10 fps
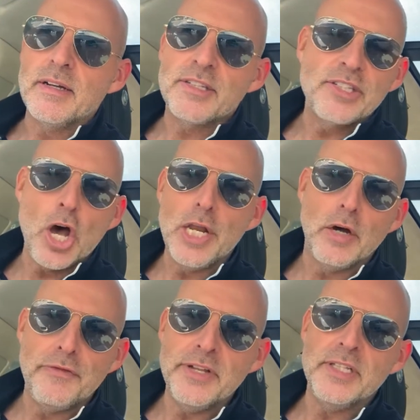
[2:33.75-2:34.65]
sign
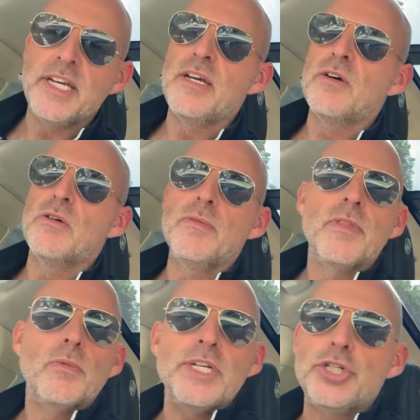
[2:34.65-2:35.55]
off on the deal.
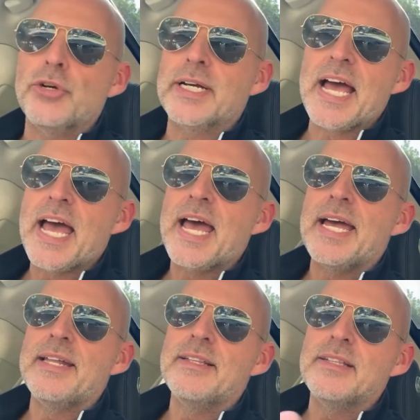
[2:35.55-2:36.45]
We shook
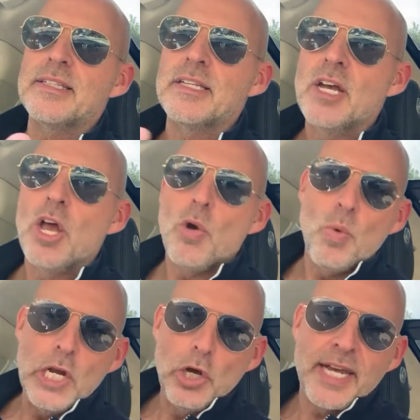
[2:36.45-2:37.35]
hands.
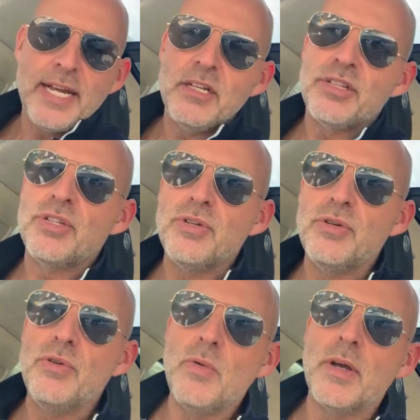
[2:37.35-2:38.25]
We're looking
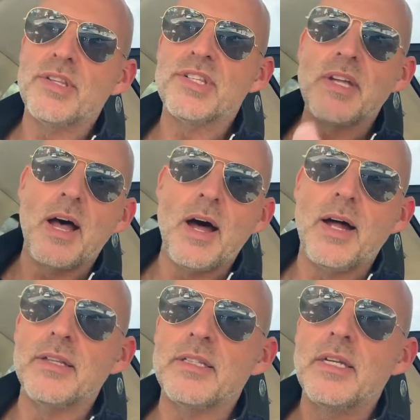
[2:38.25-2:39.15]
to
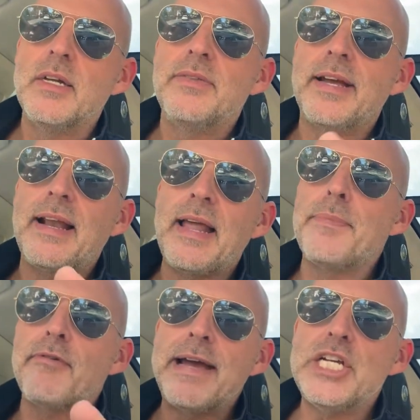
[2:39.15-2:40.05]
start the
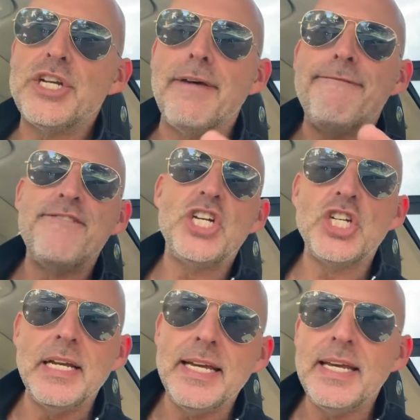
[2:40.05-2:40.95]
collaboration
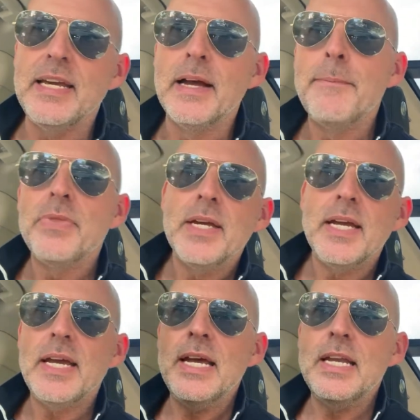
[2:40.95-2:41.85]
officially
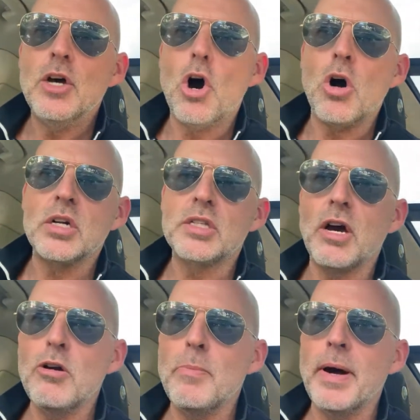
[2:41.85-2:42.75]
in
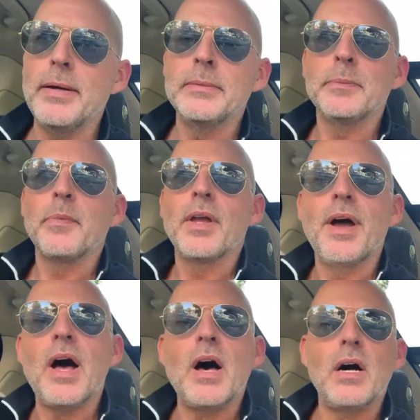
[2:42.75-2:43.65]
October
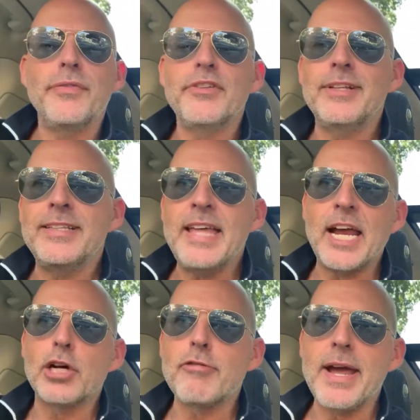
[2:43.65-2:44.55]
after the
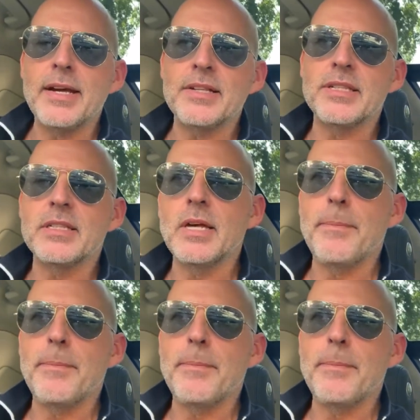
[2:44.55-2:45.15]
Decorex